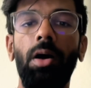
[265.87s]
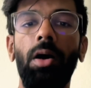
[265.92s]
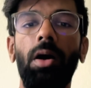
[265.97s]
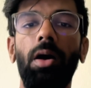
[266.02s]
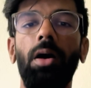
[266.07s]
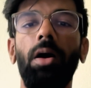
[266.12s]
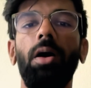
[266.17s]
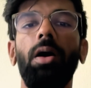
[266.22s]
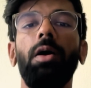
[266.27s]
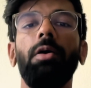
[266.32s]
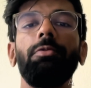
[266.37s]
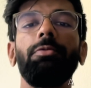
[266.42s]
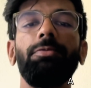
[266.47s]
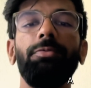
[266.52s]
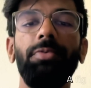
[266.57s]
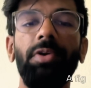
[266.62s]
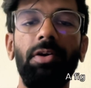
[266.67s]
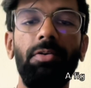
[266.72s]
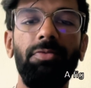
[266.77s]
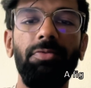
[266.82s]
A
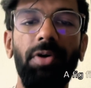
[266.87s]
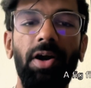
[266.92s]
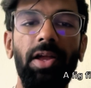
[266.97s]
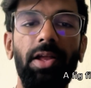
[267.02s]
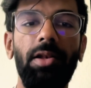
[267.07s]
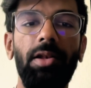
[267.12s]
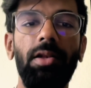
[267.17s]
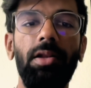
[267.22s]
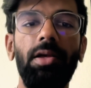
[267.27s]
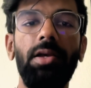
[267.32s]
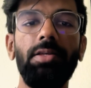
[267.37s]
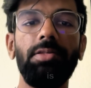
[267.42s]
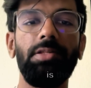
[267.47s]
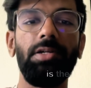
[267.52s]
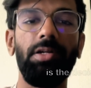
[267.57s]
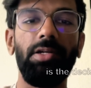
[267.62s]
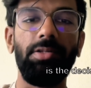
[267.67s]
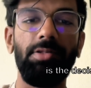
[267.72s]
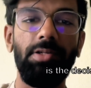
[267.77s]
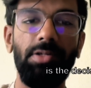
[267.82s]
fig file is the
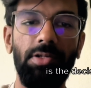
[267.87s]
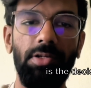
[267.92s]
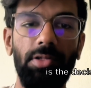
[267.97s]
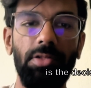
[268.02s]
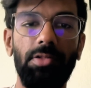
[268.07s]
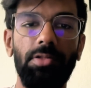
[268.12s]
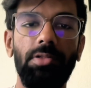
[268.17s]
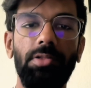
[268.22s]
decisions,